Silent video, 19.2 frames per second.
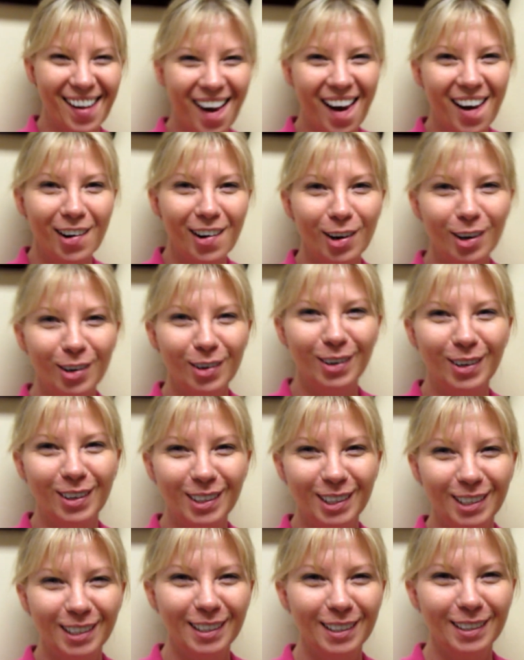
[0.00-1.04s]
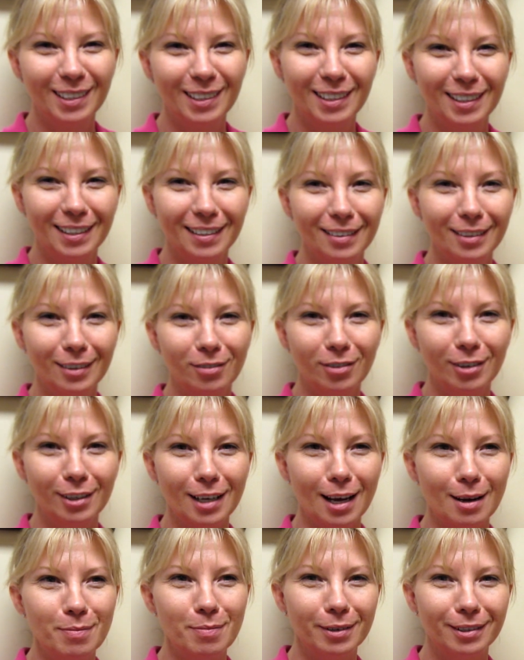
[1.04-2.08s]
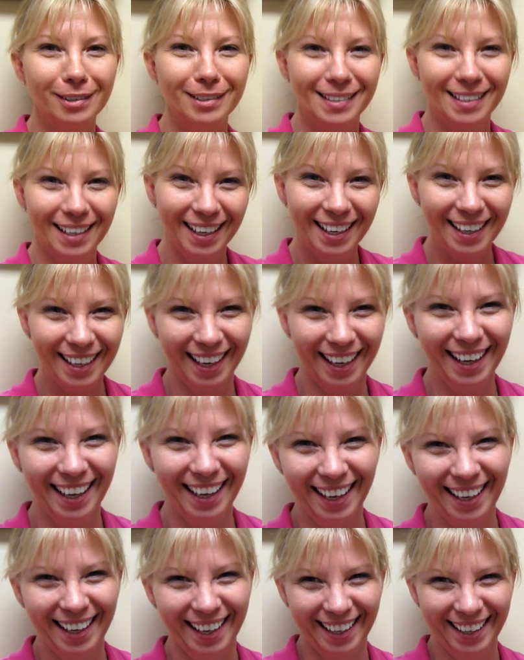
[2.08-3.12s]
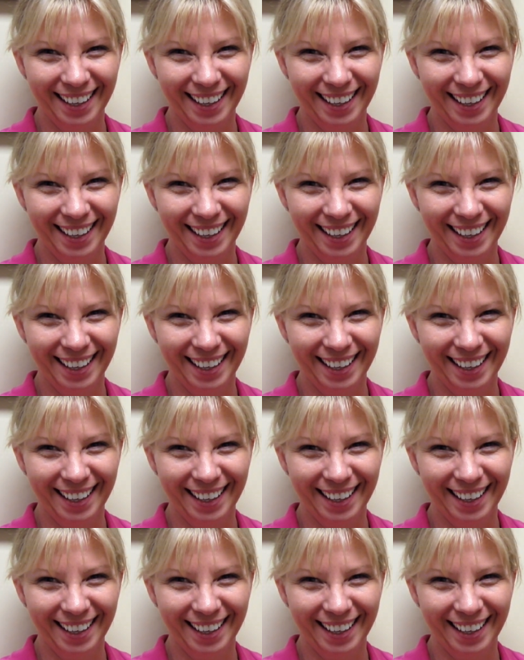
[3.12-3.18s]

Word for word: Yeah, mom said I need Look for read. diapers. yeah,